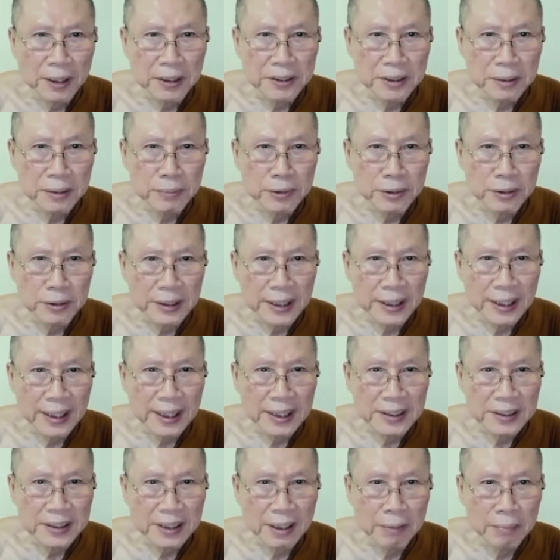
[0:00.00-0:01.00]
possible there
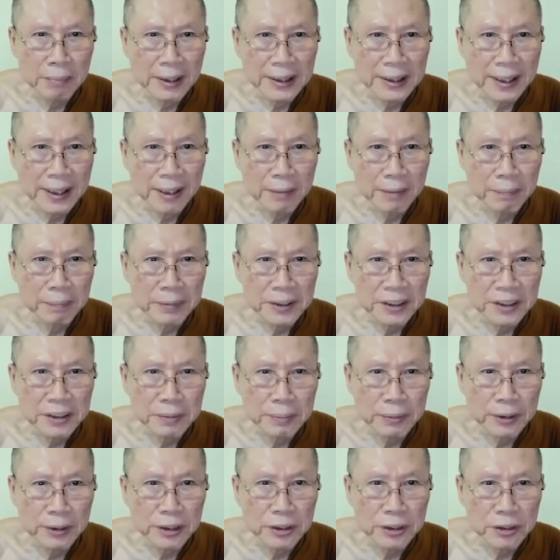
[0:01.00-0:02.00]
are some unhappy
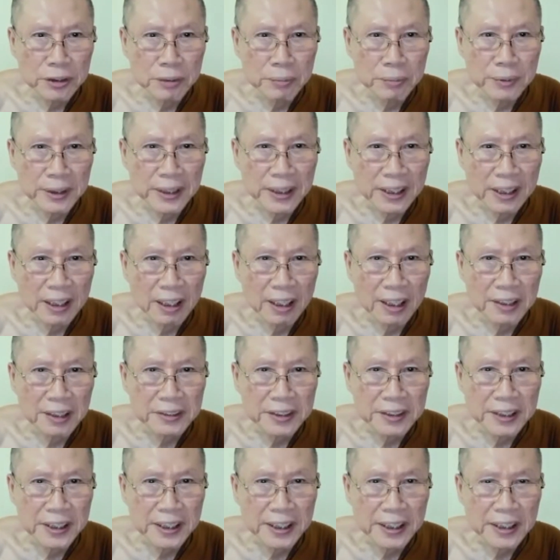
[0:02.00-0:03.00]
spiritual beings
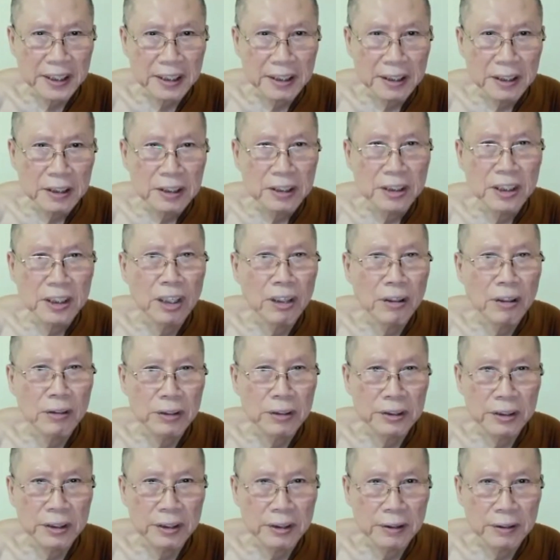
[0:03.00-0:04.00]
causing?
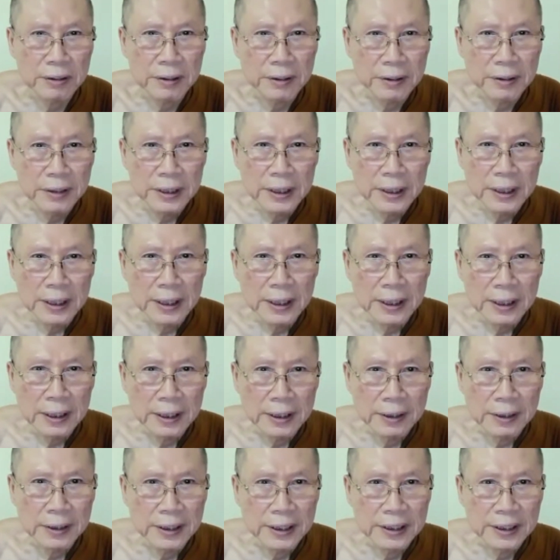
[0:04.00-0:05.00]
No, no.
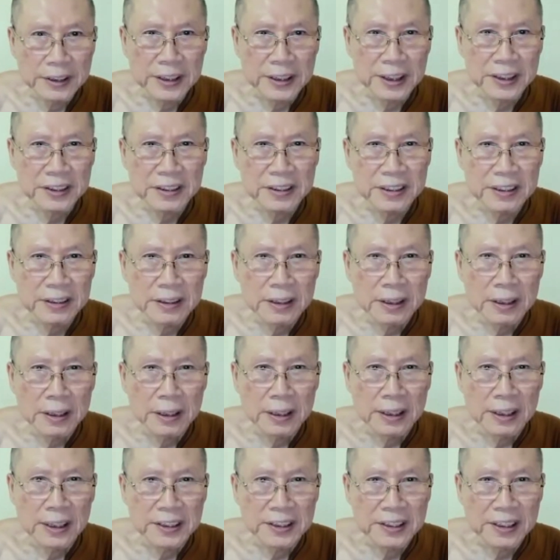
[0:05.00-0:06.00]
It's just
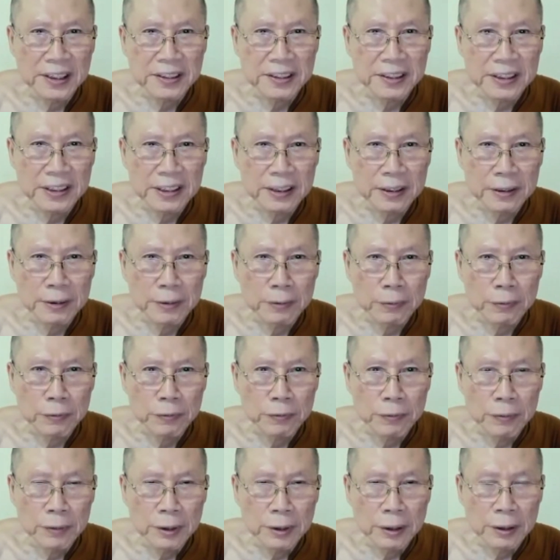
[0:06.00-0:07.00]
the
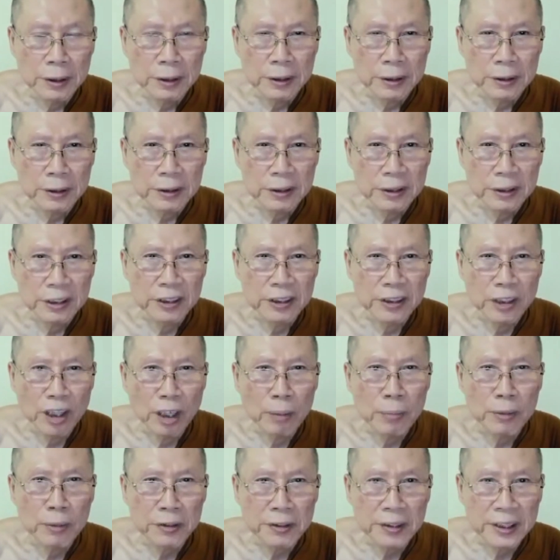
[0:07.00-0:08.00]

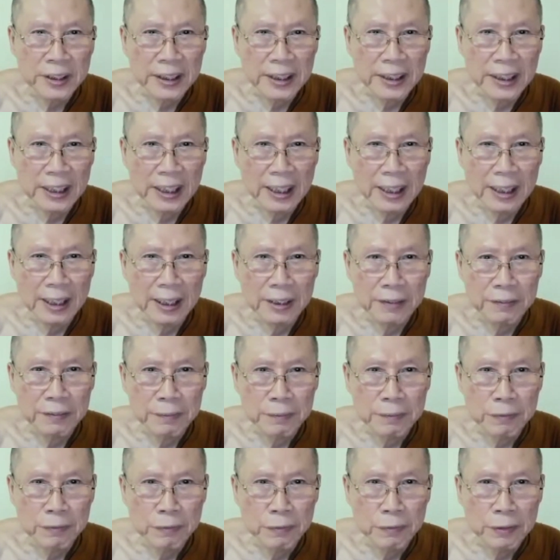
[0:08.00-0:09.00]
normal thing in life,
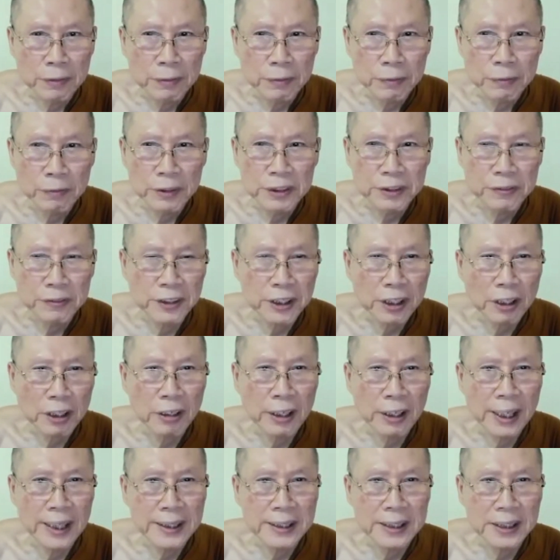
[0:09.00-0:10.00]
which we
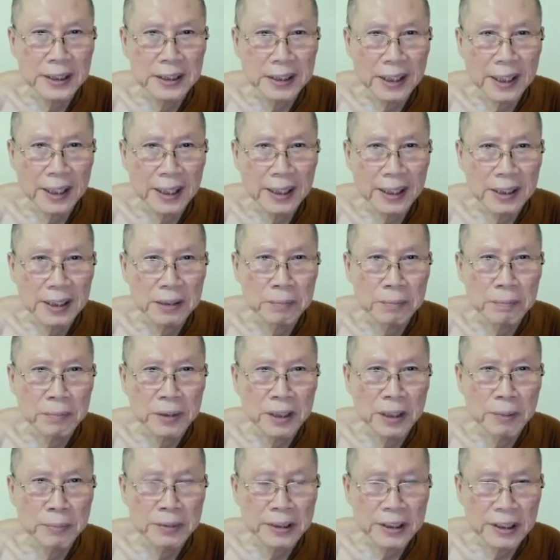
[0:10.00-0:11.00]
call anicca,
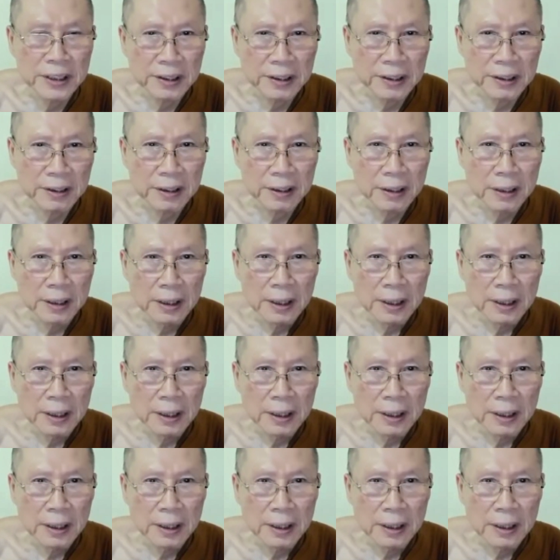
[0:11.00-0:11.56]
impermanent.